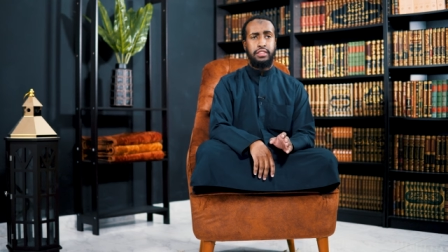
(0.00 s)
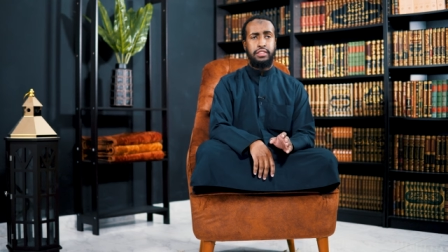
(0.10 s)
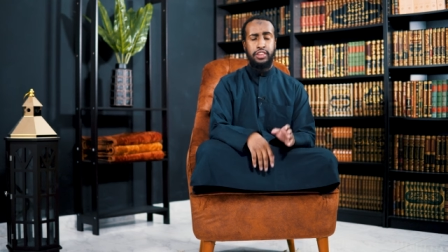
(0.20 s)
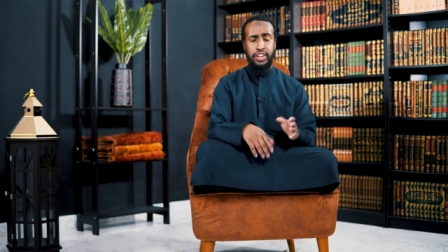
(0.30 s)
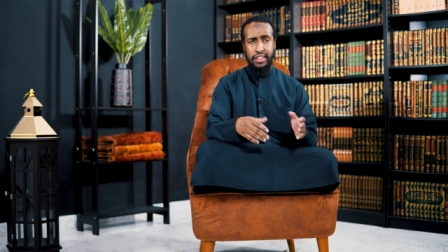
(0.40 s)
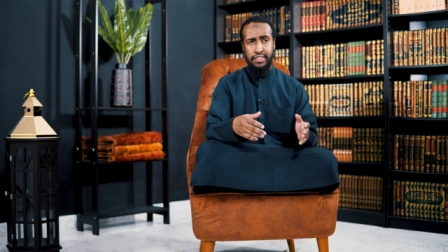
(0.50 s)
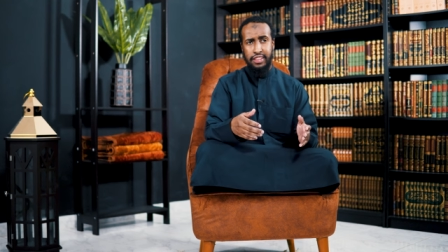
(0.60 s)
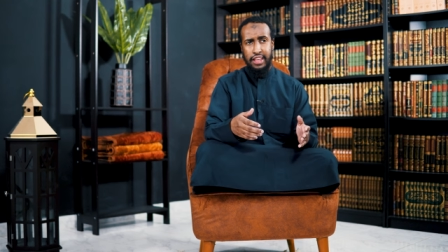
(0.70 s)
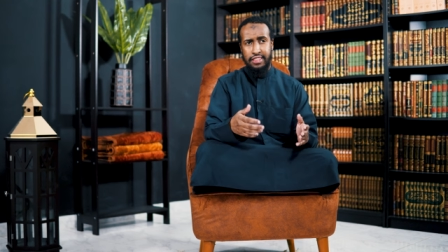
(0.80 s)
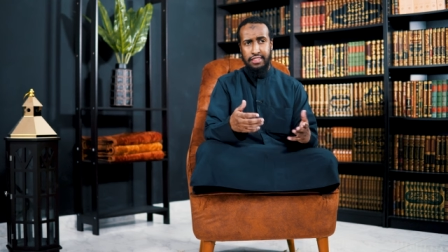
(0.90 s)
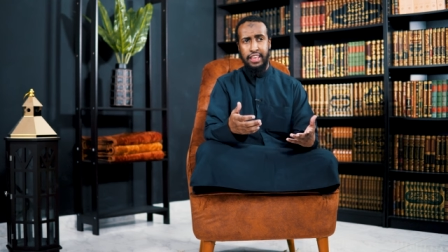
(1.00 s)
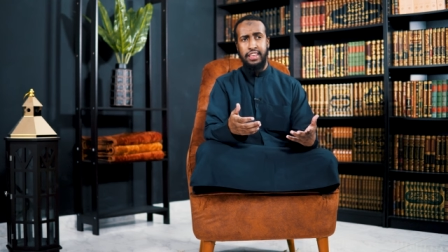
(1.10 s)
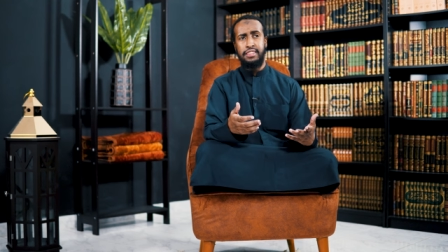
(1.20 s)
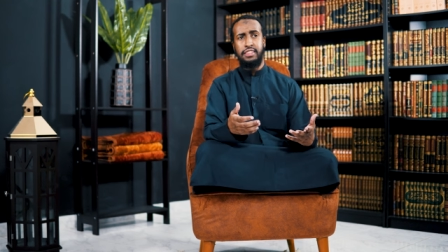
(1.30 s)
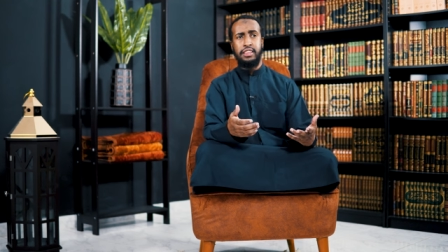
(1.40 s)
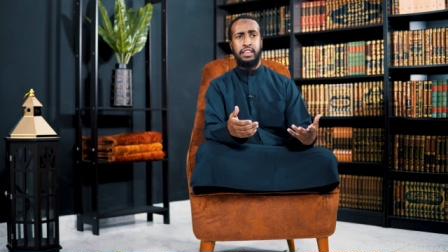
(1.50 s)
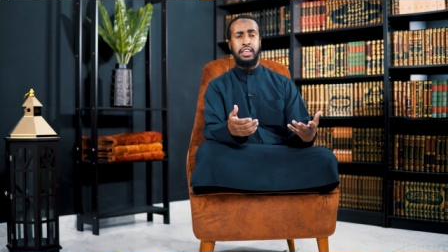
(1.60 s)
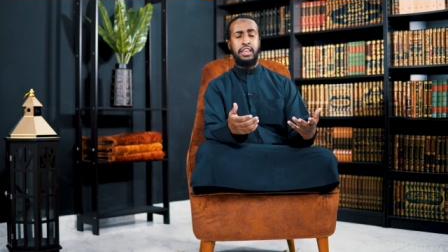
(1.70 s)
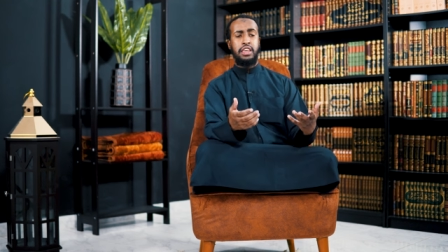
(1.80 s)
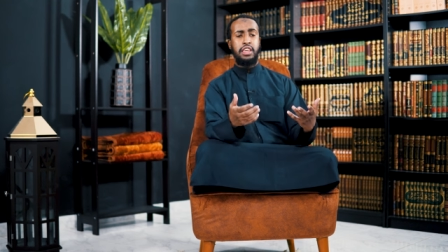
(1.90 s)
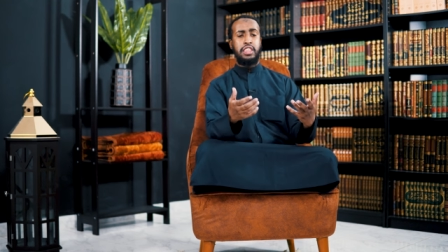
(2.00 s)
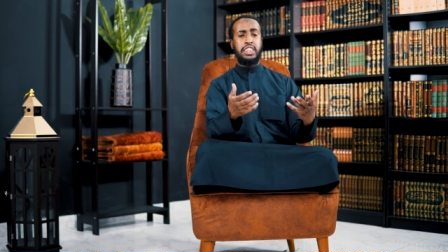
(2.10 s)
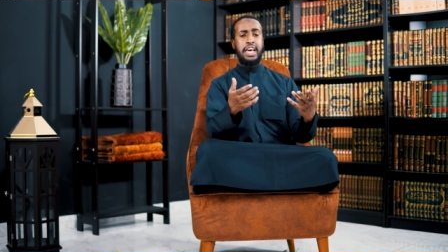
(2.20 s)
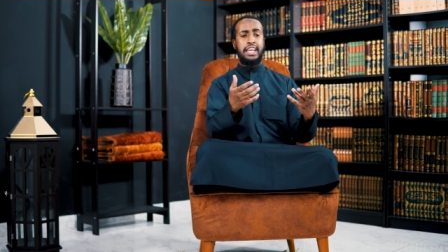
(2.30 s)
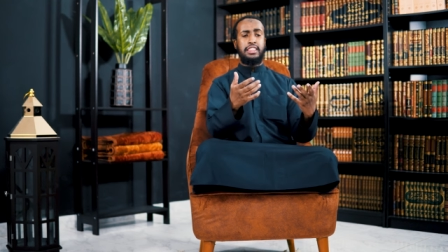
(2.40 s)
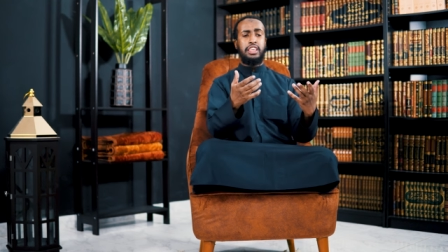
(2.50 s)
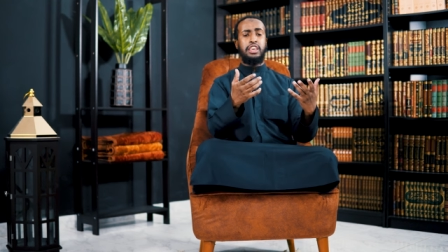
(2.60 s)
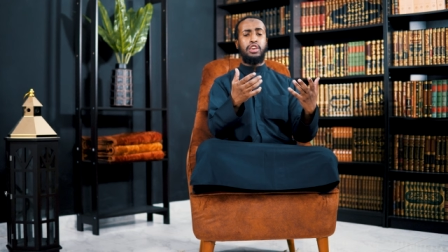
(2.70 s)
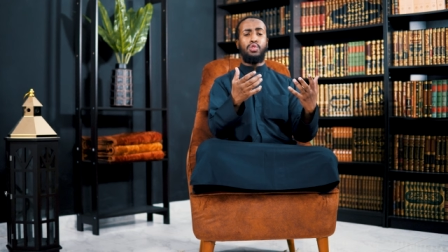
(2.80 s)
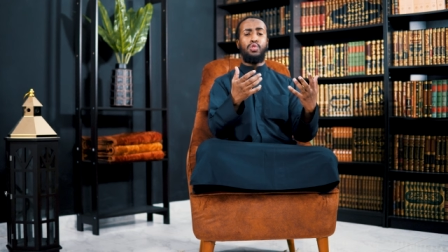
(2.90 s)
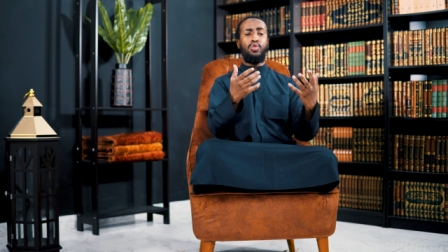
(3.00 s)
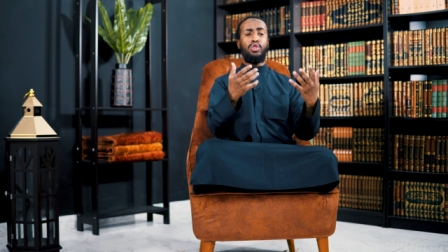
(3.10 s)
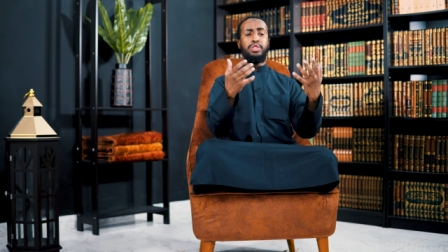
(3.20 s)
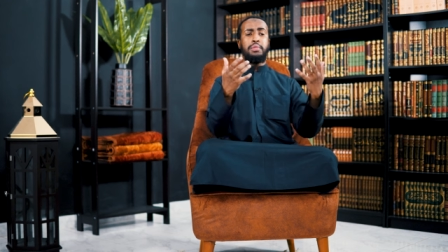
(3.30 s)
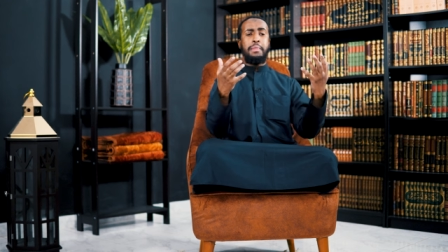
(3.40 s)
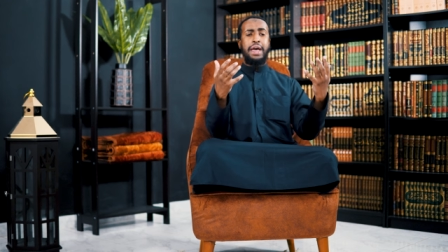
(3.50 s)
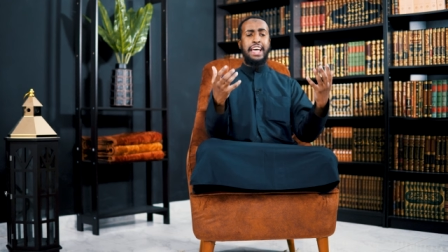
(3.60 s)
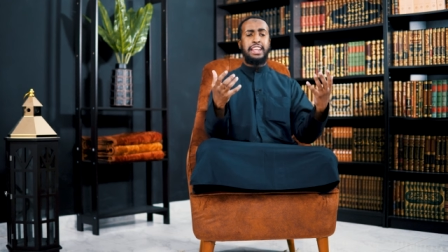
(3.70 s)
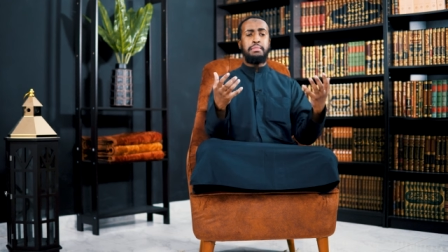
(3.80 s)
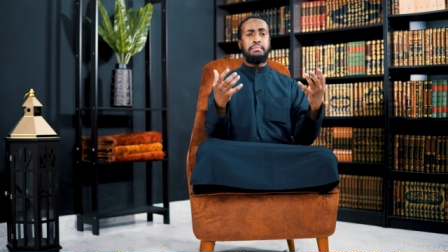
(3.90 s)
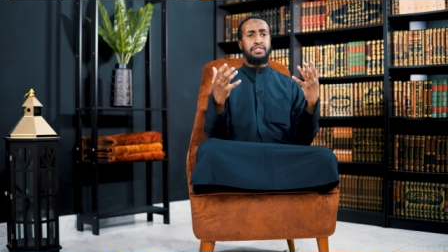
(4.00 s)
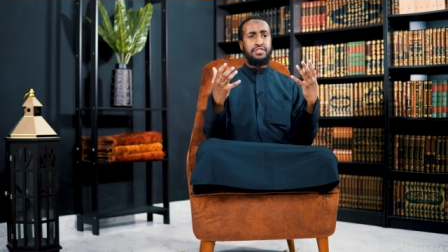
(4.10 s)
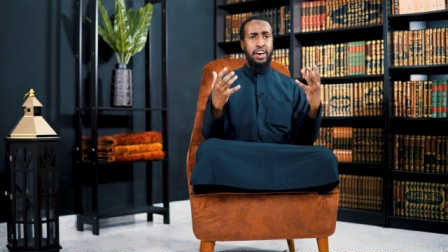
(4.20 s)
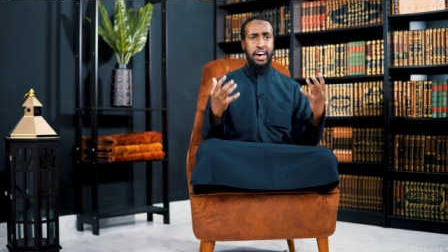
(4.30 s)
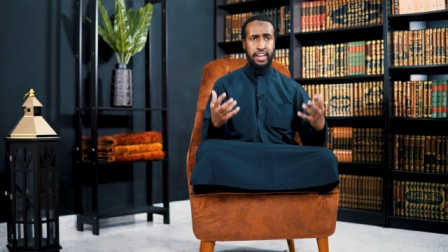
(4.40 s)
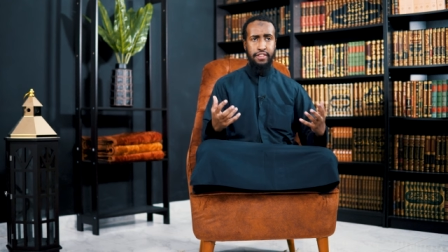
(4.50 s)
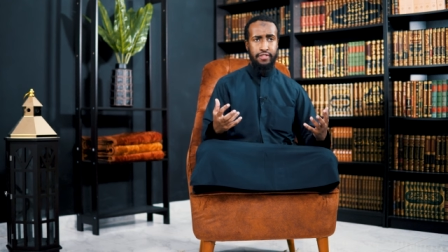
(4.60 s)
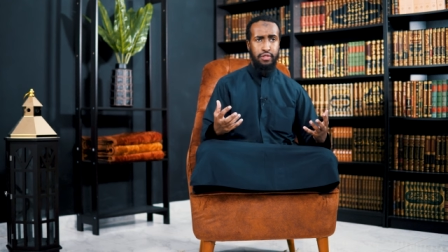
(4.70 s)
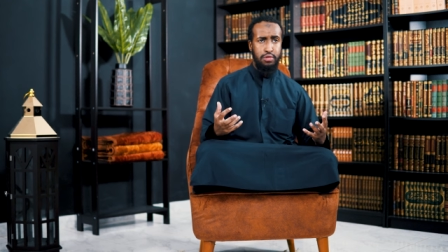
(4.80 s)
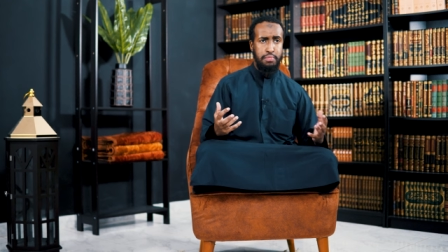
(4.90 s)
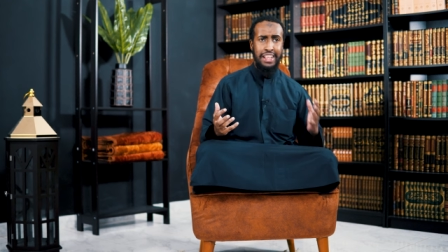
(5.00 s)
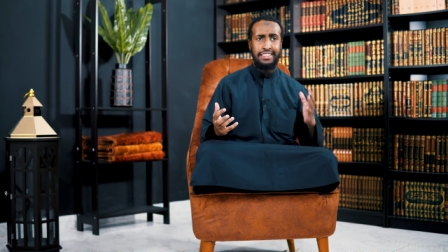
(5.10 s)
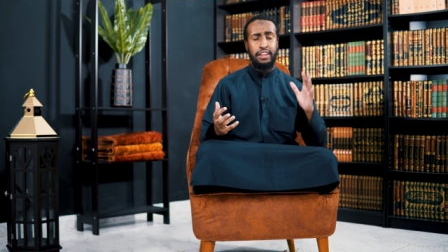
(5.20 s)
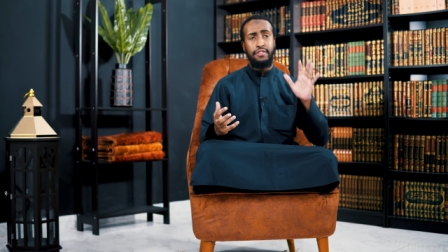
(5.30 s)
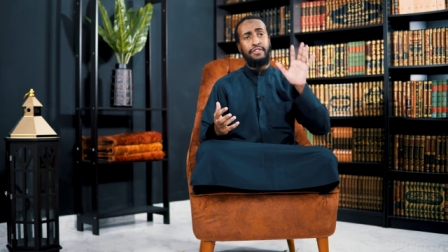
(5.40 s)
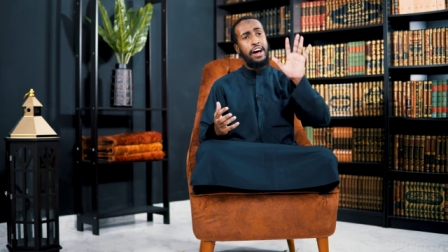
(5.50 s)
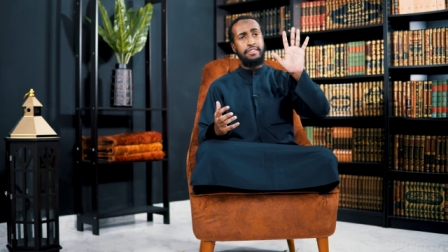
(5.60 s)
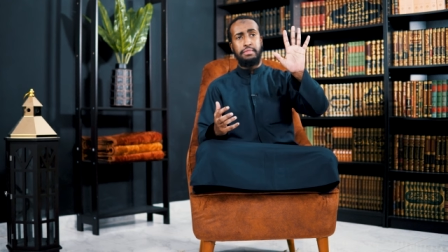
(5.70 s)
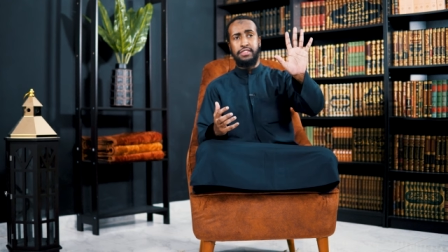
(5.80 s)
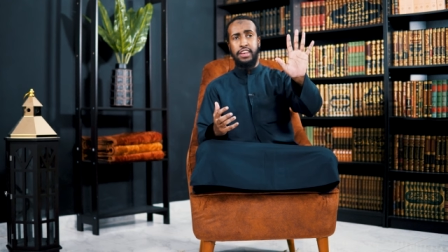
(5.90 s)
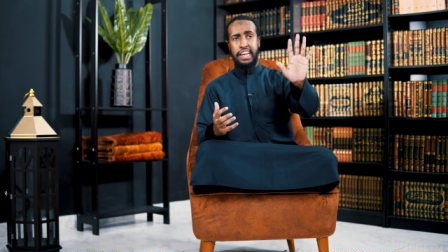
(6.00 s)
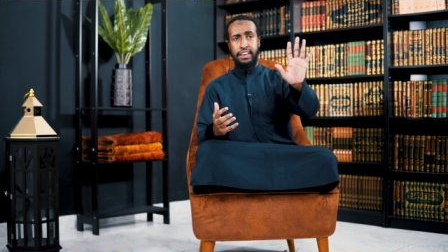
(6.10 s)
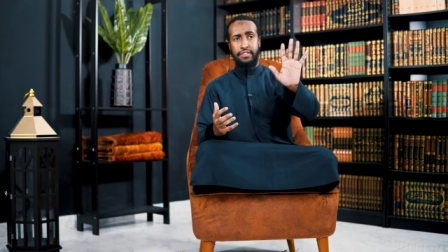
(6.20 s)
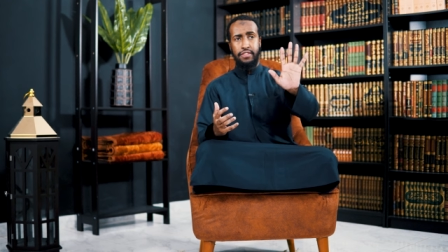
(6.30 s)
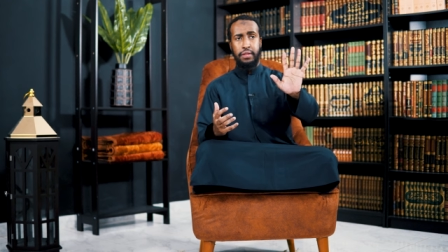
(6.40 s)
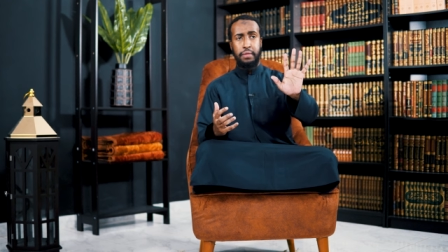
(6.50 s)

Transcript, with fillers: suggests and says that the Uthmani Masahif, Uthman sent five Masahif.